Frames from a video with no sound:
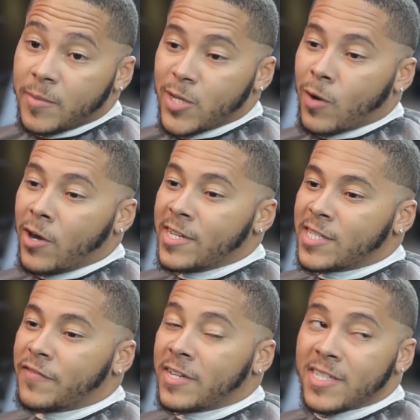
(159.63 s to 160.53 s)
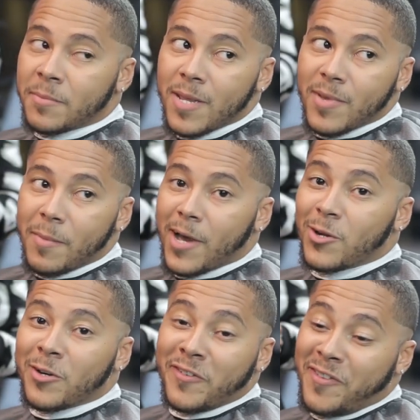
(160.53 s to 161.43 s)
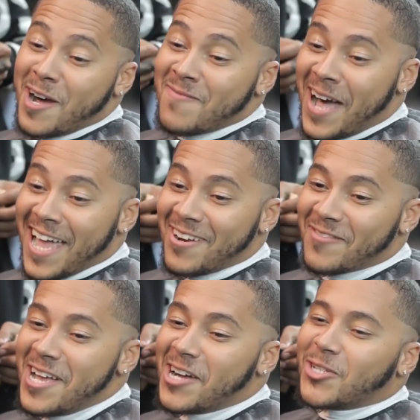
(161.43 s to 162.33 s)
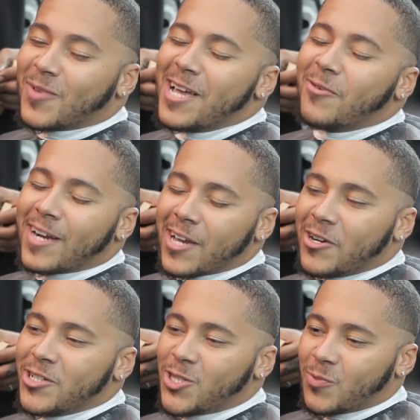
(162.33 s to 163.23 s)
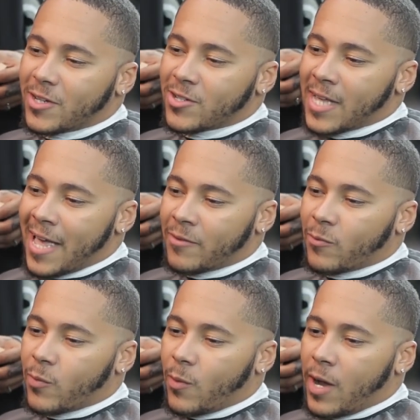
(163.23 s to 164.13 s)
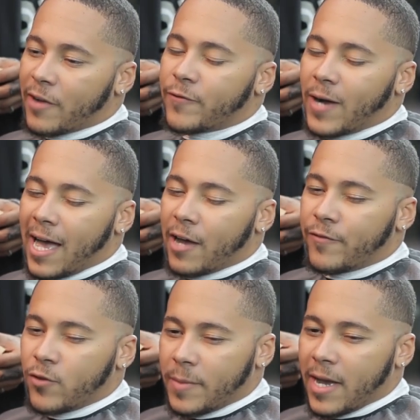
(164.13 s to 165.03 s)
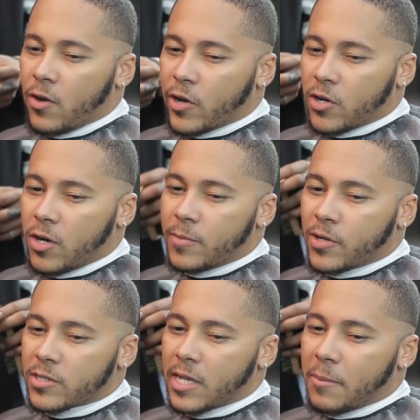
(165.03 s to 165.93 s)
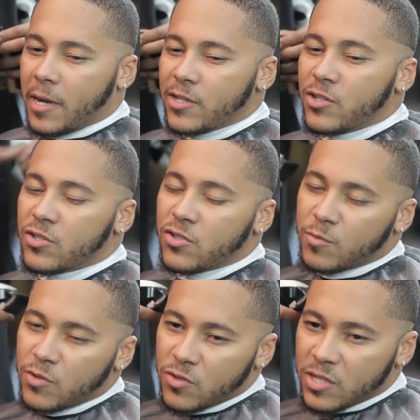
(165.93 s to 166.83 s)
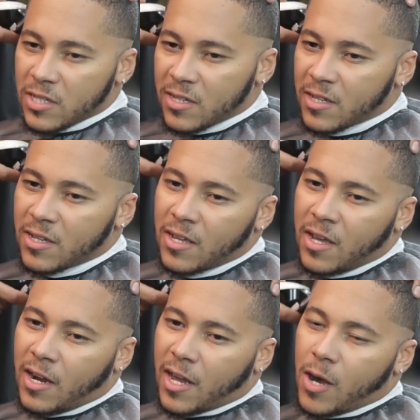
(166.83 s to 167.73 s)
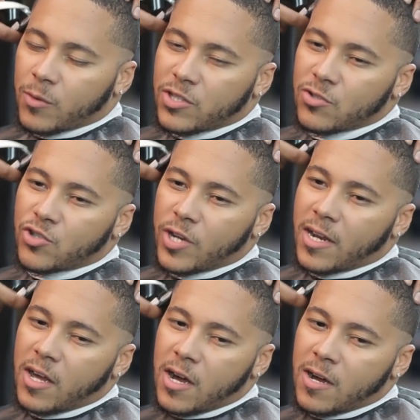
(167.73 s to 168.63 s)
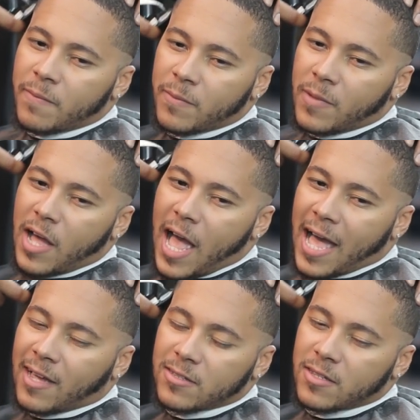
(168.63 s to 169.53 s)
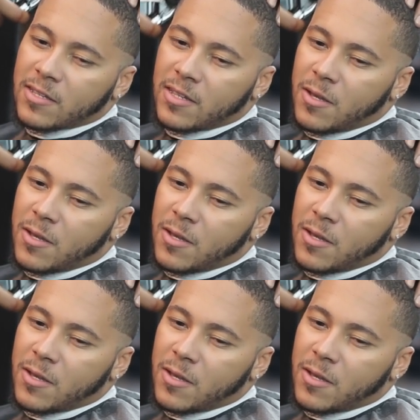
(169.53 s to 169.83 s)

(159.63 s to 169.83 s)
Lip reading: To be quite honest, if I did, maybe I might not. Because when I got into it, because I thought about it long and hard, because I used to do music, like I was still trying to act.